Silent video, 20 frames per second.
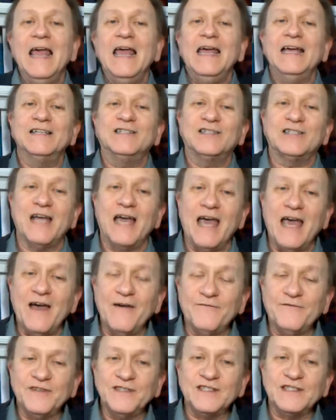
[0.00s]
It's to
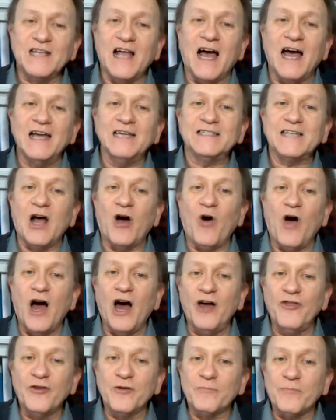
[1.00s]
emphasize how
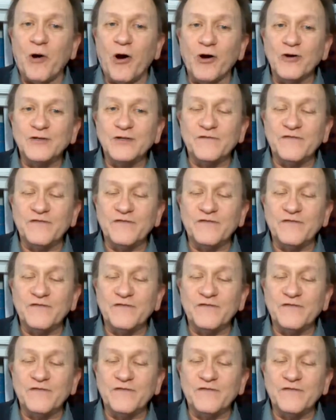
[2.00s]
other parts